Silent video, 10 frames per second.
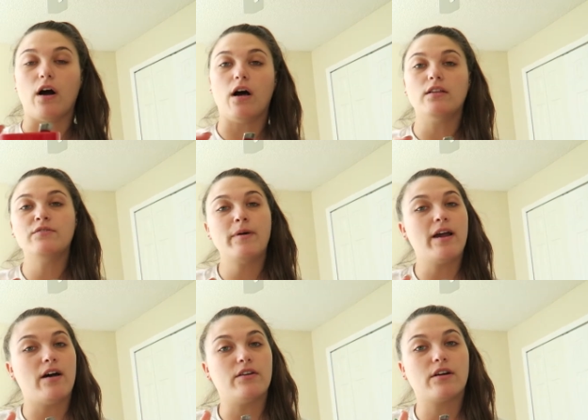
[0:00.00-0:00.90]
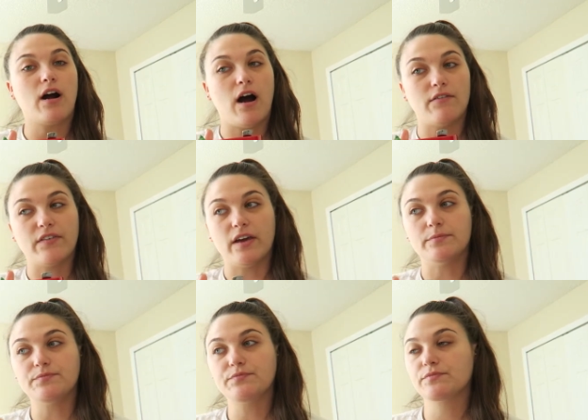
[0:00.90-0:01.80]
all of my other
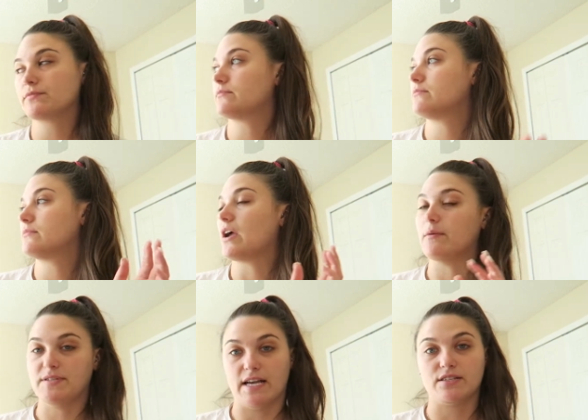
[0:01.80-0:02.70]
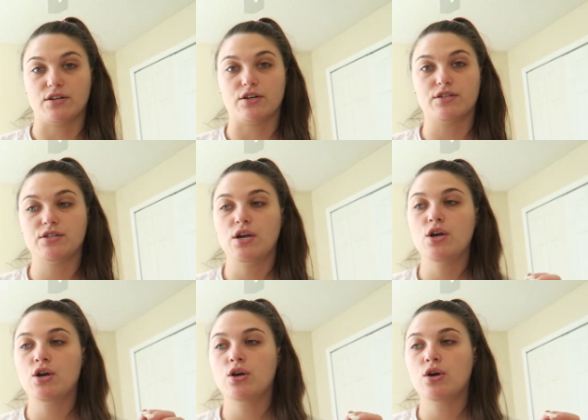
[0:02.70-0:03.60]
coffee obsessors.
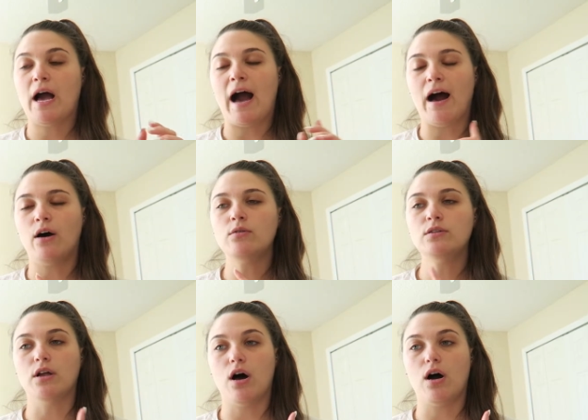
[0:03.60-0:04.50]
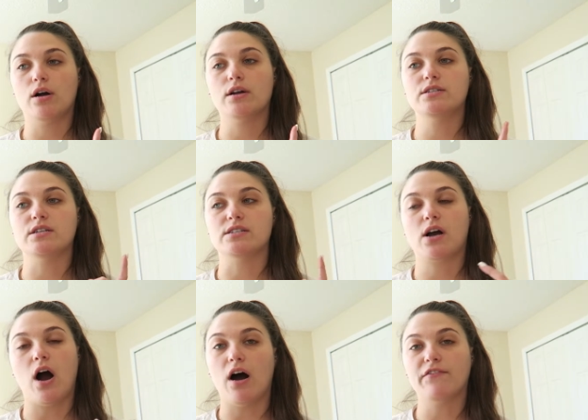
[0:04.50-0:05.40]
How long does
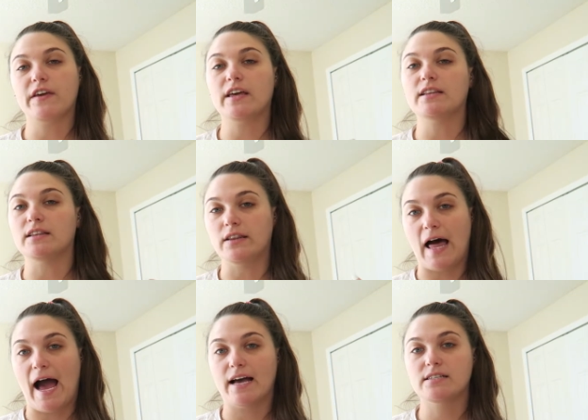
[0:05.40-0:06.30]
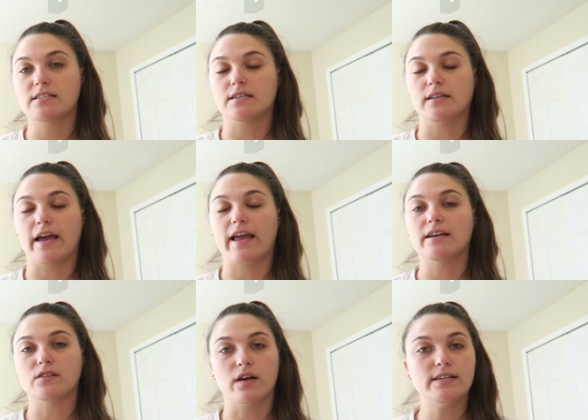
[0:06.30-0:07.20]
coffee last? Like,
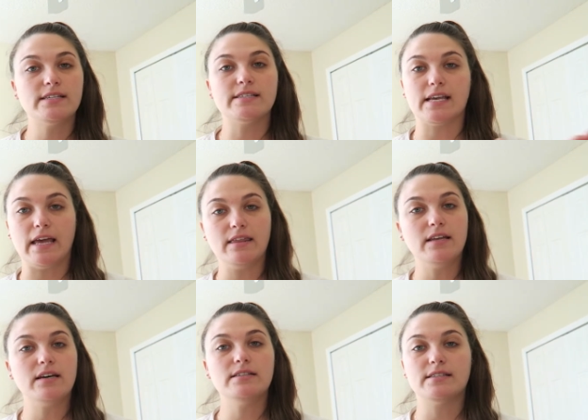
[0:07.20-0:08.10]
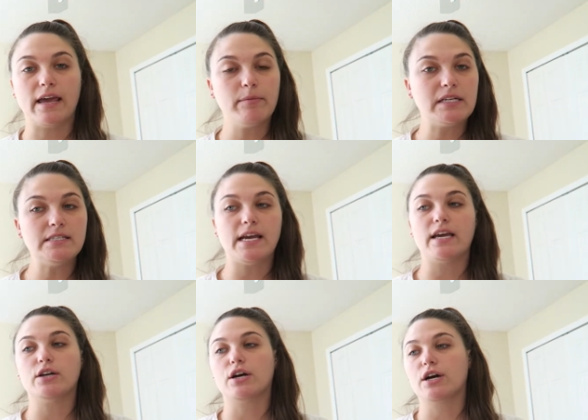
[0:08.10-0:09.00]
as long as it's in the same
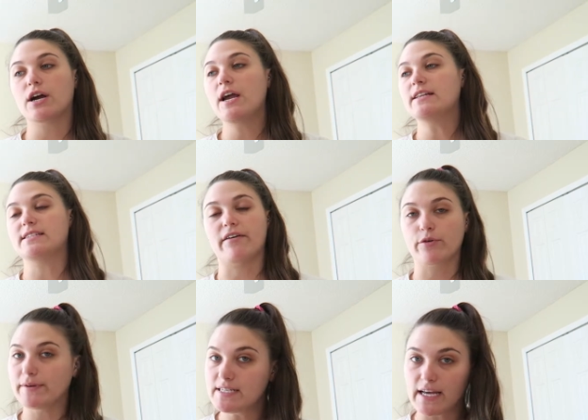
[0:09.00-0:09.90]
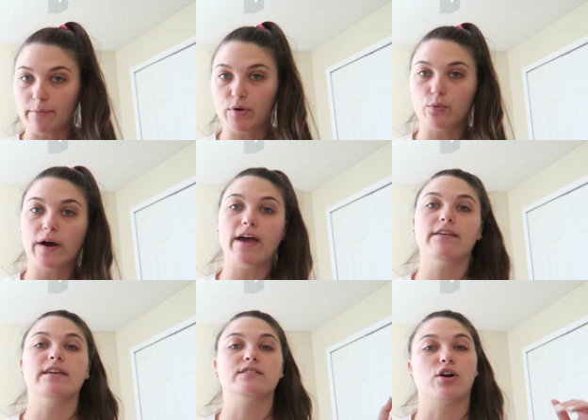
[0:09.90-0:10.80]
container, it's never been tampered
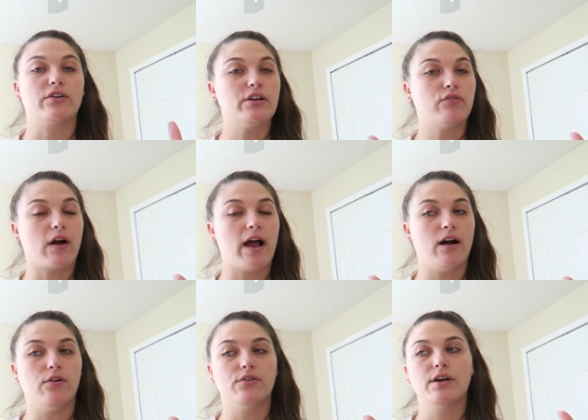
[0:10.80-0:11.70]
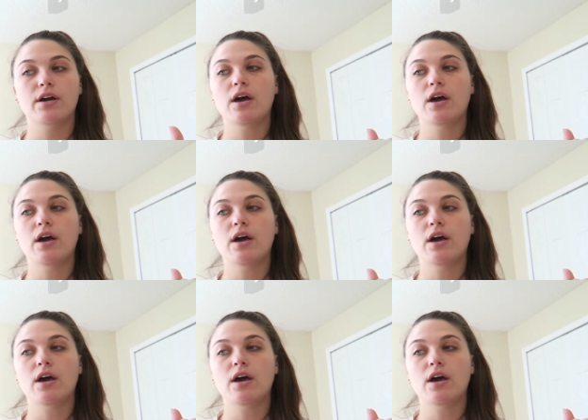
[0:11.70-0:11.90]
with, it's already ground,